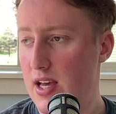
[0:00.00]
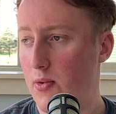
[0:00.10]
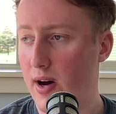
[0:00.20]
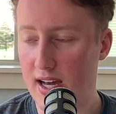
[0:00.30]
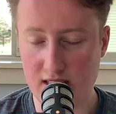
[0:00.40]

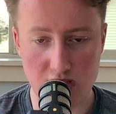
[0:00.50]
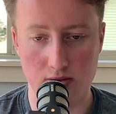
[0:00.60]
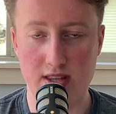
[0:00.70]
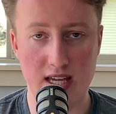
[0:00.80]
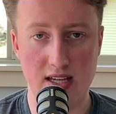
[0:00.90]
Why I
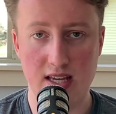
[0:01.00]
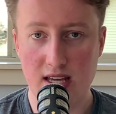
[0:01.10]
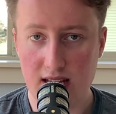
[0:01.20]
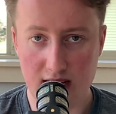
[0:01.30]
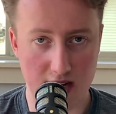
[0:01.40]
don't think
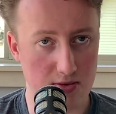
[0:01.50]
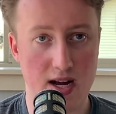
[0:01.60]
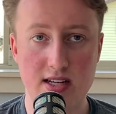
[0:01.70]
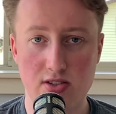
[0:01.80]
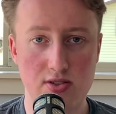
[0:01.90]
Aaron
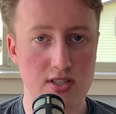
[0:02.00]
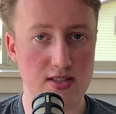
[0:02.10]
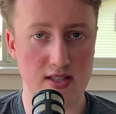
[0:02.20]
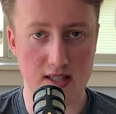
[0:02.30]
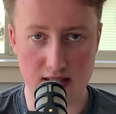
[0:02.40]
Rodgers
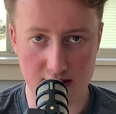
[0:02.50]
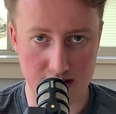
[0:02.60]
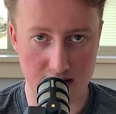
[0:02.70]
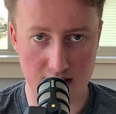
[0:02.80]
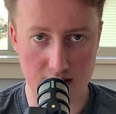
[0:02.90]
is
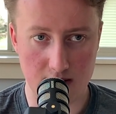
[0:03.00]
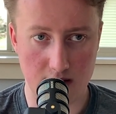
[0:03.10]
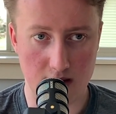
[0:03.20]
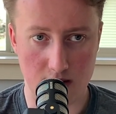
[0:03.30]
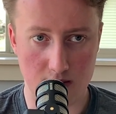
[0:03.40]
going
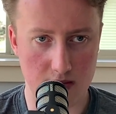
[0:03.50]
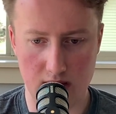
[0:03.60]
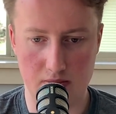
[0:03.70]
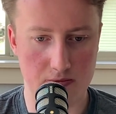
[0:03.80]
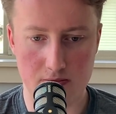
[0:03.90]
to,